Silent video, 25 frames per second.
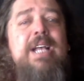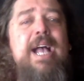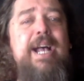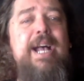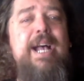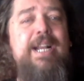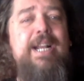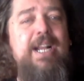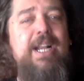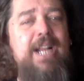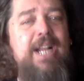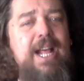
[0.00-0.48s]

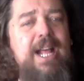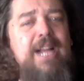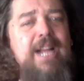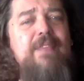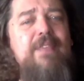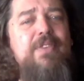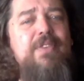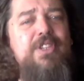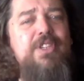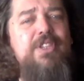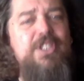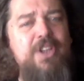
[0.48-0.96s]
and a lot
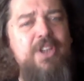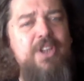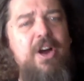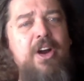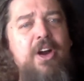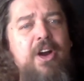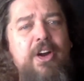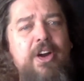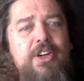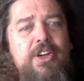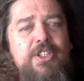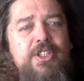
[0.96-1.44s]
of the
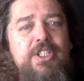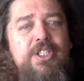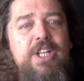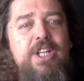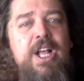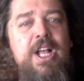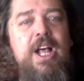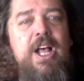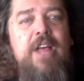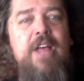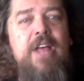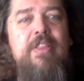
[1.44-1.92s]
stars
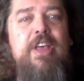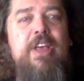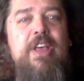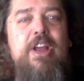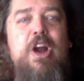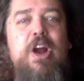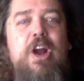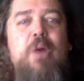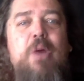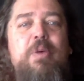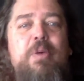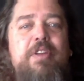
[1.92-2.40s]
that
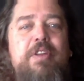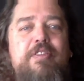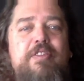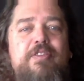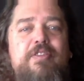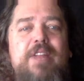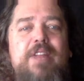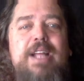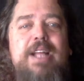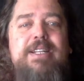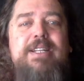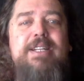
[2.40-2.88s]
are
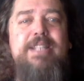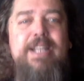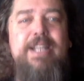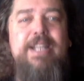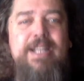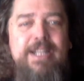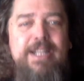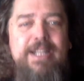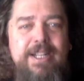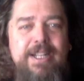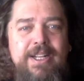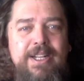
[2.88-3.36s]

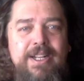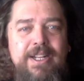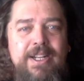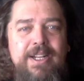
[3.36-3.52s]
reflecting